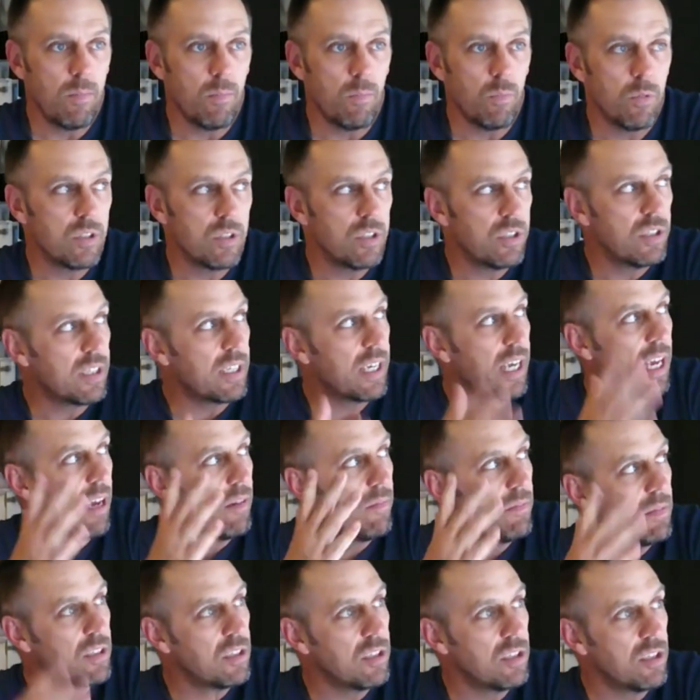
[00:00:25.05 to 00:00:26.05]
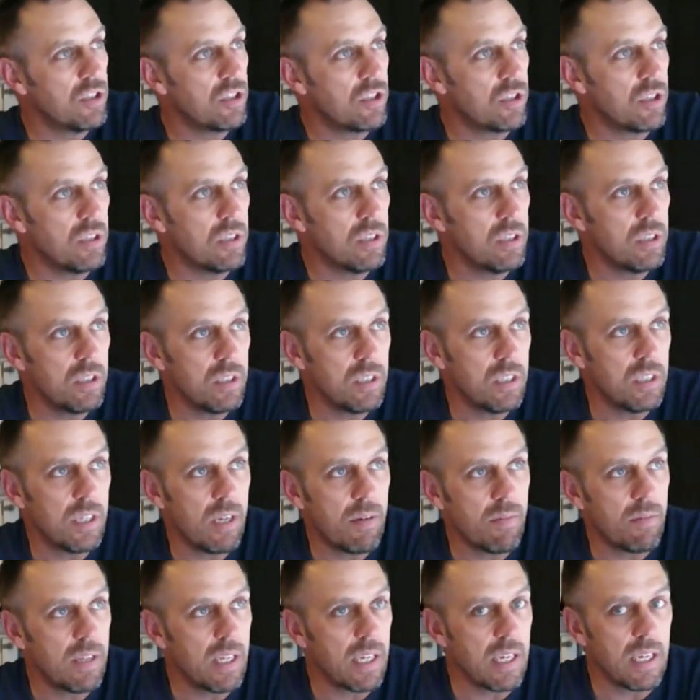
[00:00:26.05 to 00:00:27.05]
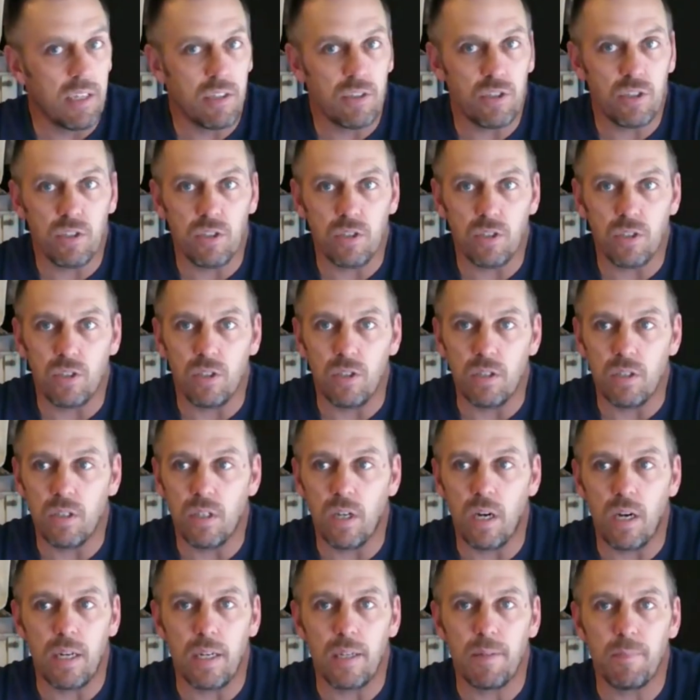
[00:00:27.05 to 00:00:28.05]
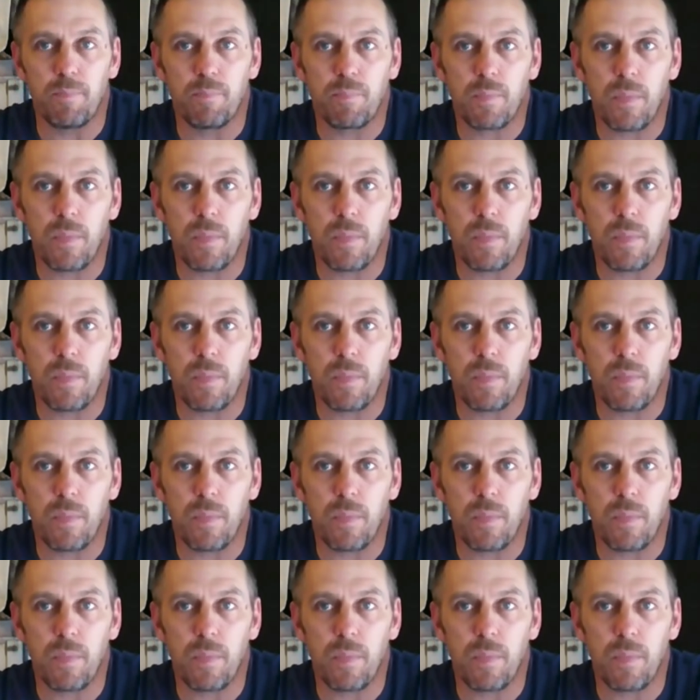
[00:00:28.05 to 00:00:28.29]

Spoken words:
which the canvas is good and everything else is good on it.